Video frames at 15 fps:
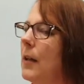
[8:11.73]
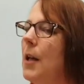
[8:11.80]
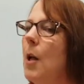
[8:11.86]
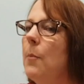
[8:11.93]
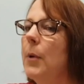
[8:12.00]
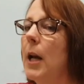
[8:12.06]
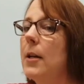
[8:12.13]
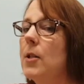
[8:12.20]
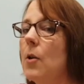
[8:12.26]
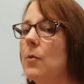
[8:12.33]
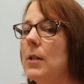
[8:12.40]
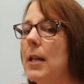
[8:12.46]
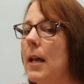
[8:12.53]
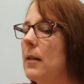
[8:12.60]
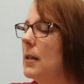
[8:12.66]
But I don't
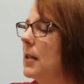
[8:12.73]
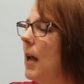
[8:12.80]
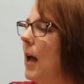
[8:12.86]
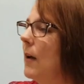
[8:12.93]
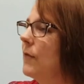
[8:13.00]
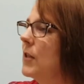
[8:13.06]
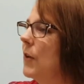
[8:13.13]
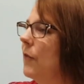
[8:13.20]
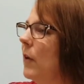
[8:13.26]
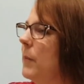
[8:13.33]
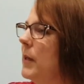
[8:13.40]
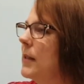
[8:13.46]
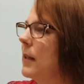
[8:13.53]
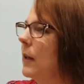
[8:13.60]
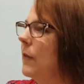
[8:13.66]
tend to have different
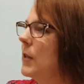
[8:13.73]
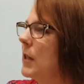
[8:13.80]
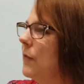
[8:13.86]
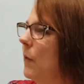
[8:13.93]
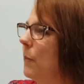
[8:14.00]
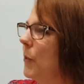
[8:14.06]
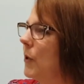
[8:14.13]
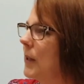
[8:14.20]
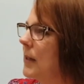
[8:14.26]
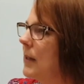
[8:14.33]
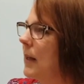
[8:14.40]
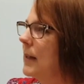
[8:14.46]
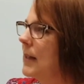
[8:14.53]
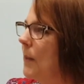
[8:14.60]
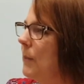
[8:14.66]
music for different books like
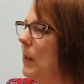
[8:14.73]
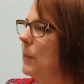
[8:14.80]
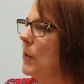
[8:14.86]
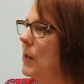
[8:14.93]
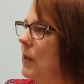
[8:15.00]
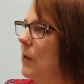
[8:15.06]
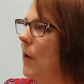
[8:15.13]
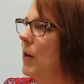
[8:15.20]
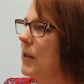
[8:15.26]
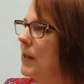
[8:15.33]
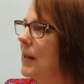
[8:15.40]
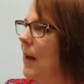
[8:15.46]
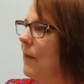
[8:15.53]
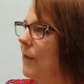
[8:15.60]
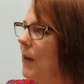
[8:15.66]
some people do. I just
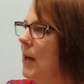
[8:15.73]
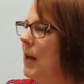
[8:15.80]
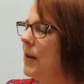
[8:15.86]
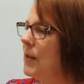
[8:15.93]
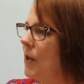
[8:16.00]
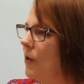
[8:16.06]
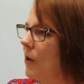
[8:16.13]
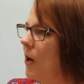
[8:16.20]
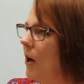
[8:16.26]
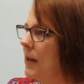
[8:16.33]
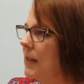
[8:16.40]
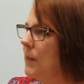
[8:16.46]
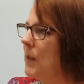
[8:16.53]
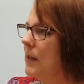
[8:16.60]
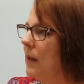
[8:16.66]
have certain kinds of
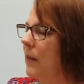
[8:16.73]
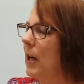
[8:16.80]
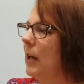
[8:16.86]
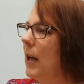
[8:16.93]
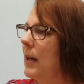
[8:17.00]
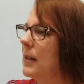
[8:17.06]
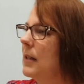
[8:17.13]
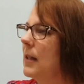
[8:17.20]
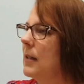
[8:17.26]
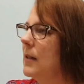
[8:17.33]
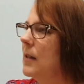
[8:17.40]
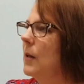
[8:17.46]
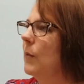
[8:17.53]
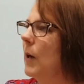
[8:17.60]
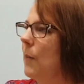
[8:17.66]
music that I like to listen to
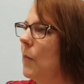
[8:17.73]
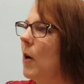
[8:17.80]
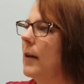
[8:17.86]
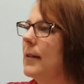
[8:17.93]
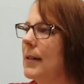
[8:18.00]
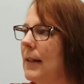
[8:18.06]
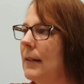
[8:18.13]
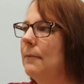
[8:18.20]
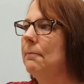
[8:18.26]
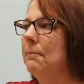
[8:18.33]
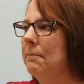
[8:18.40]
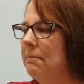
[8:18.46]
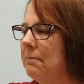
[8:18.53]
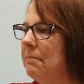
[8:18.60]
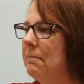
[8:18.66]
when I'm writing.